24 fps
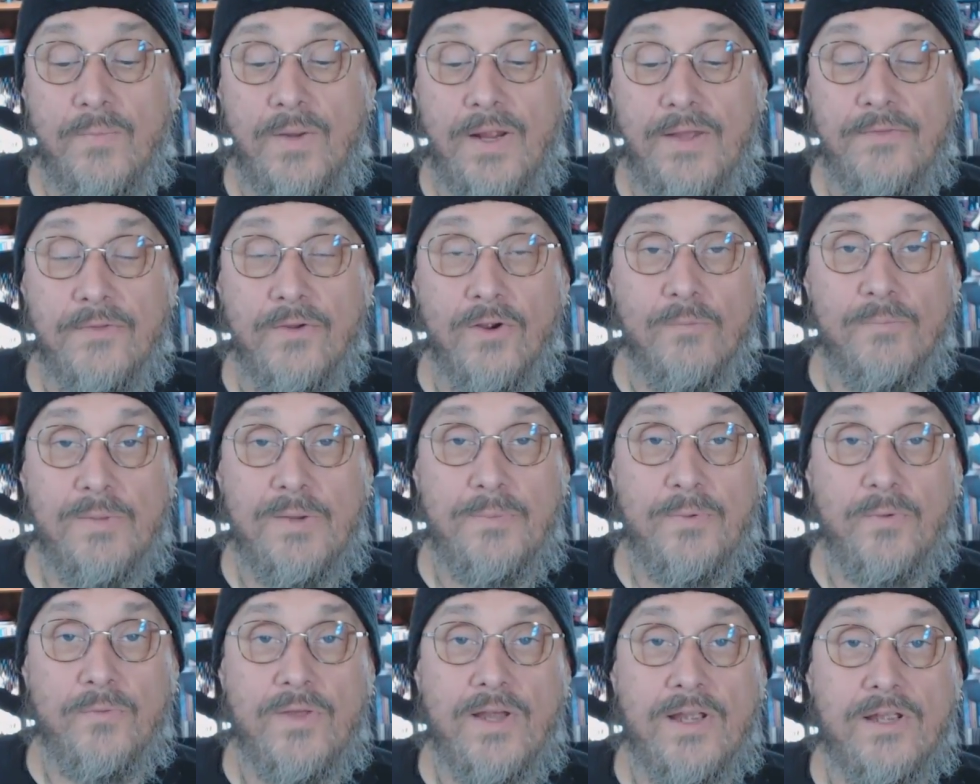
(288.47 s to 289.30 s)
And there are
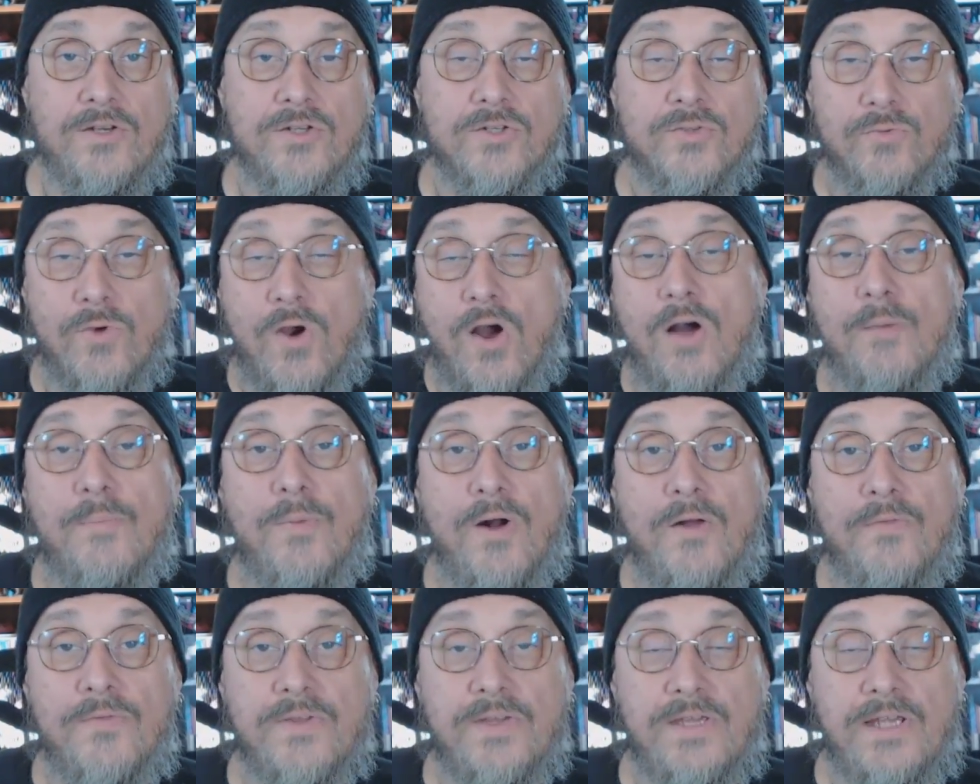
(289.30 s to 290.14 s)
people that can draw
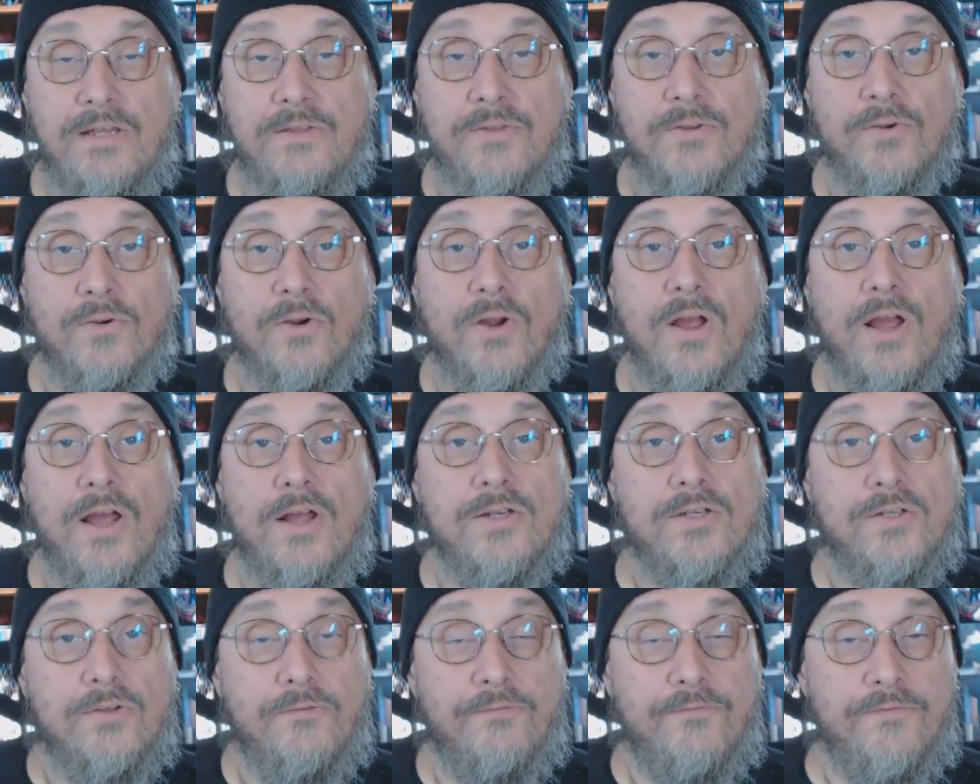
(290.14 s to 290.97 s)
upon the ether
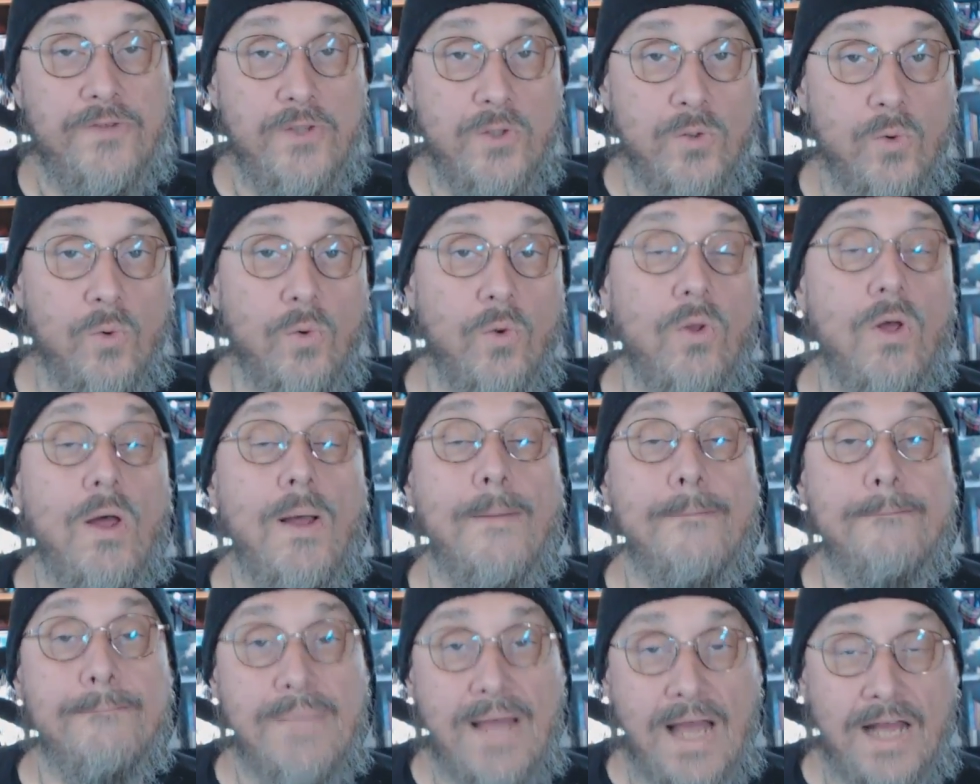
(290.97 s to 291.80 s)
to fuel
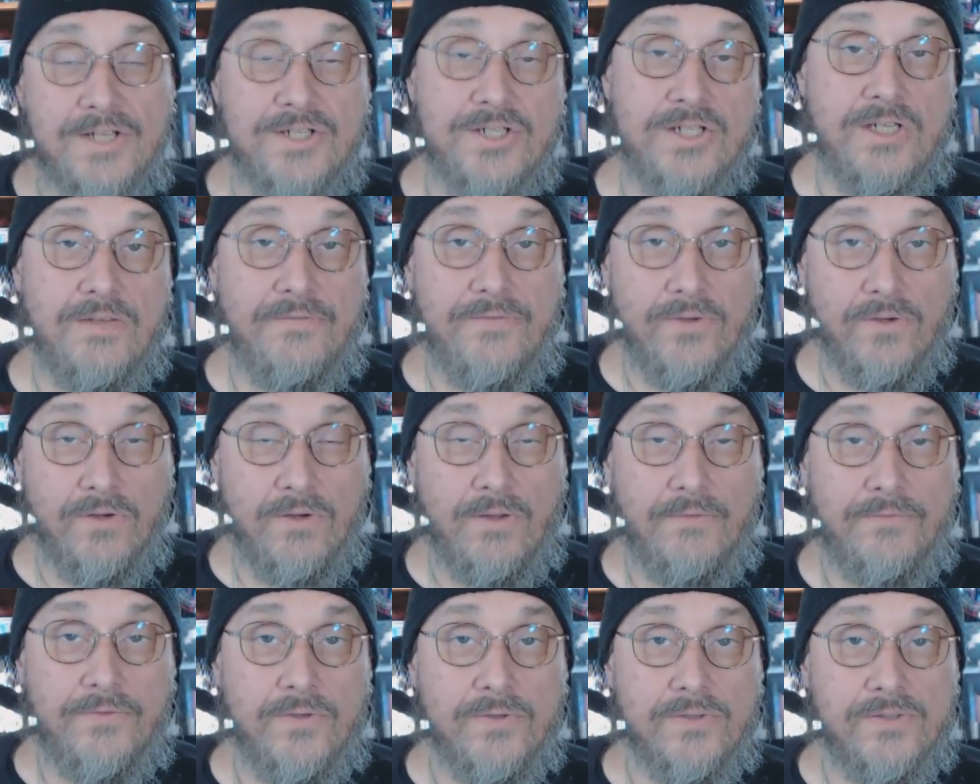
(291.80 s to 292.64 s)
magic
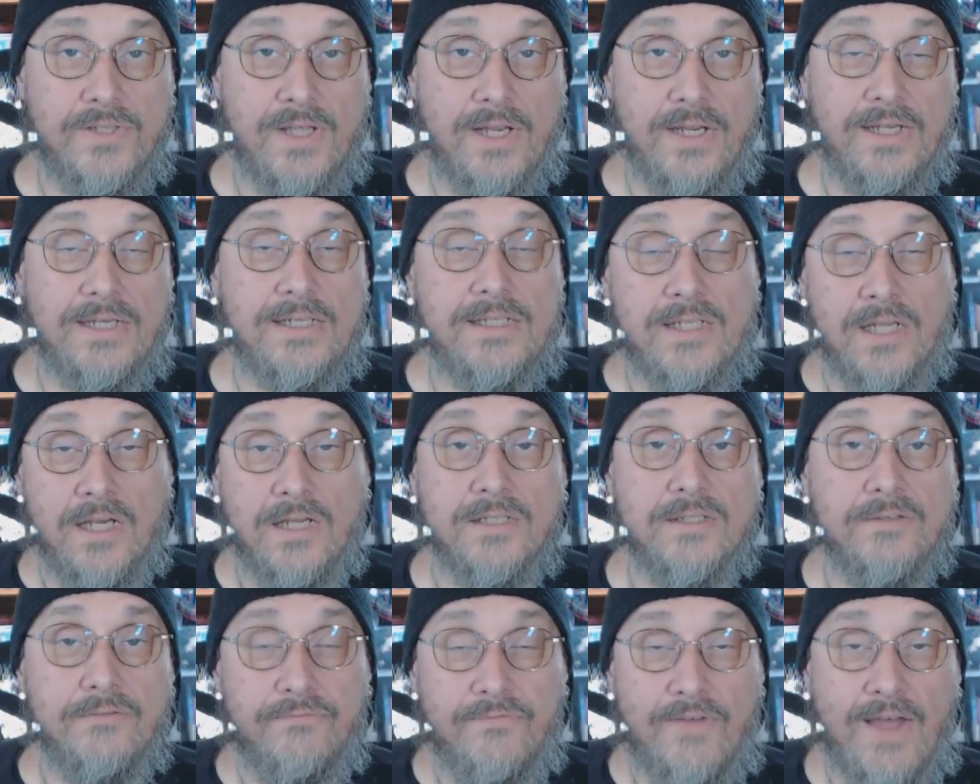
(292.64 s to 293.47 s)
if your setting
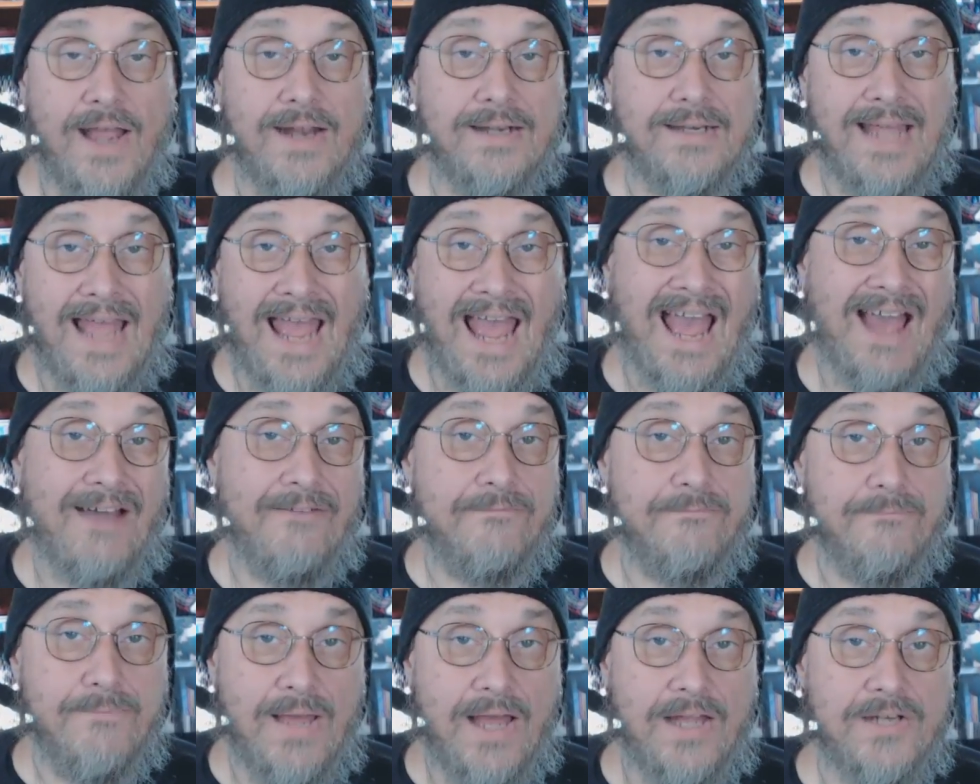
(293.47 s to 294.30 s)
does in fact
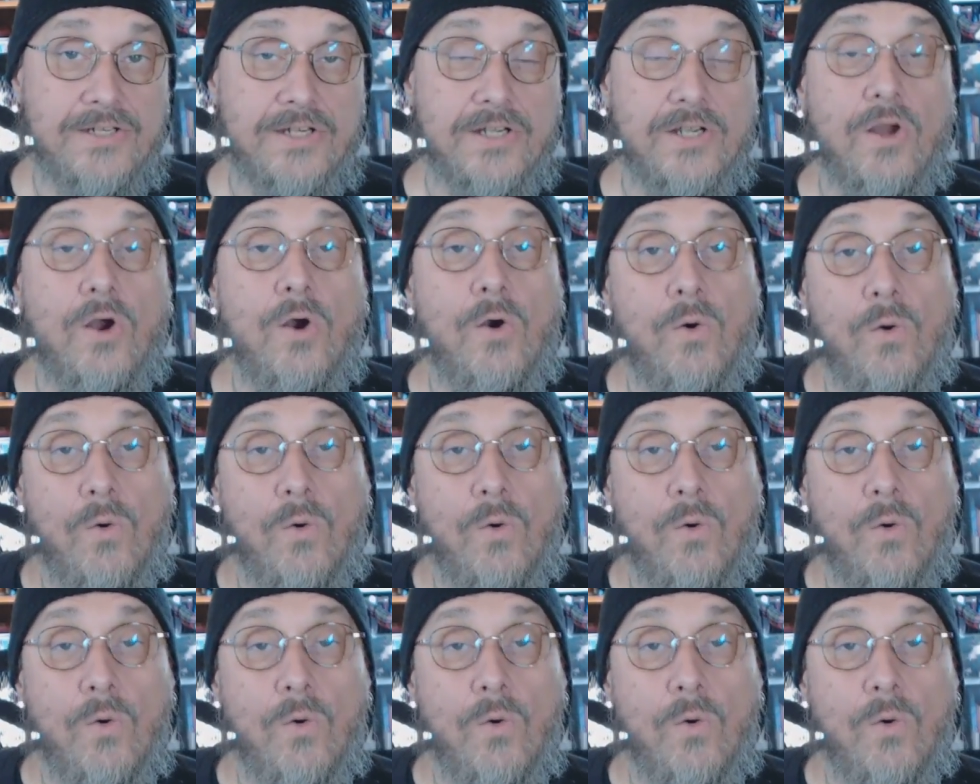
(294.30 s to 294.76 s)
have magic.